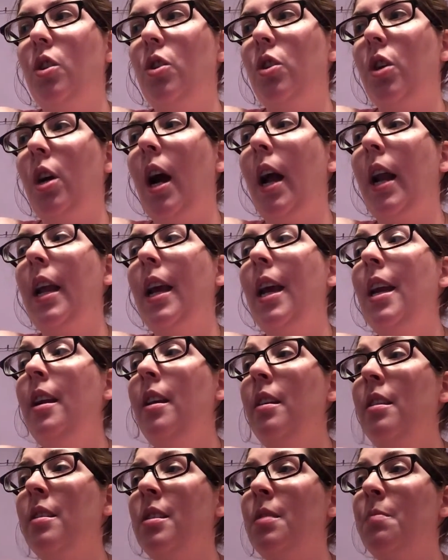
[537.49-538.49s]
try to get
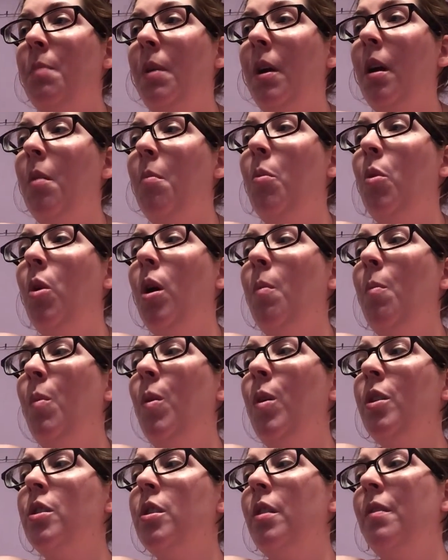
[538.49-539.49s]
into the spirit more,
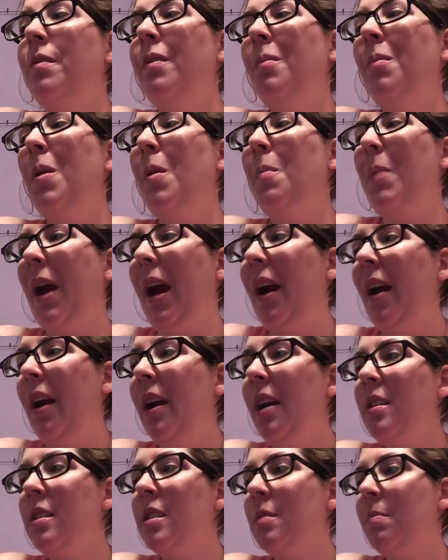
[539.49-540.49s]
more so for my
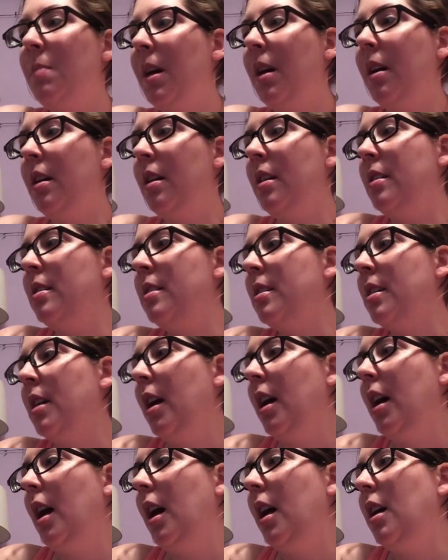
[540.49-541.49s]
parents, because
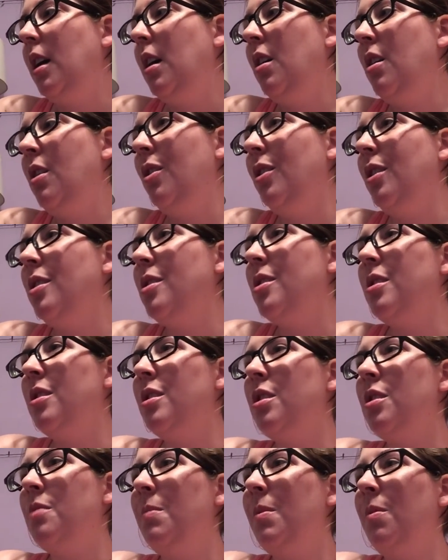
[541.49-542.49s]
you know, this has
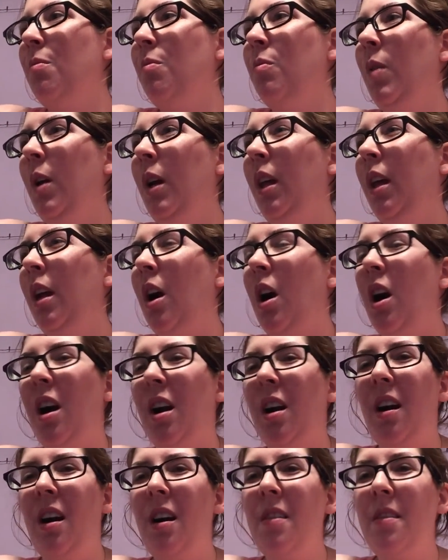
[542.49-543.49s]
just been really
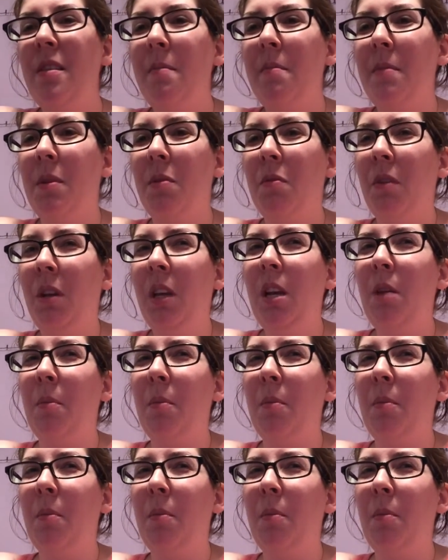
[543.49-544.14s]
hard on them and really